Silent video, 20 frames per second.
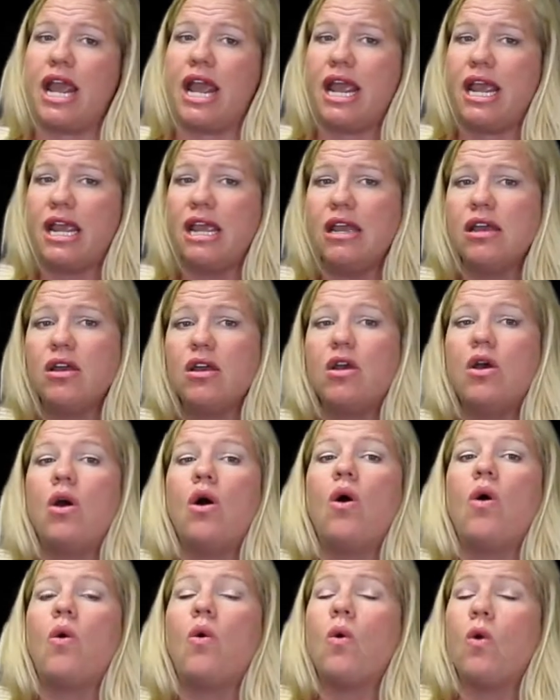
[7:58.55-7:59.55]
A,
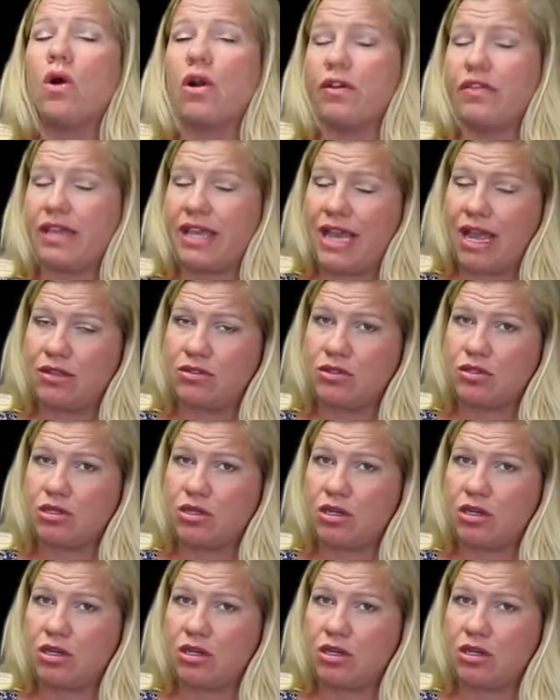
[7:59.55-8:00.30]
or the Council's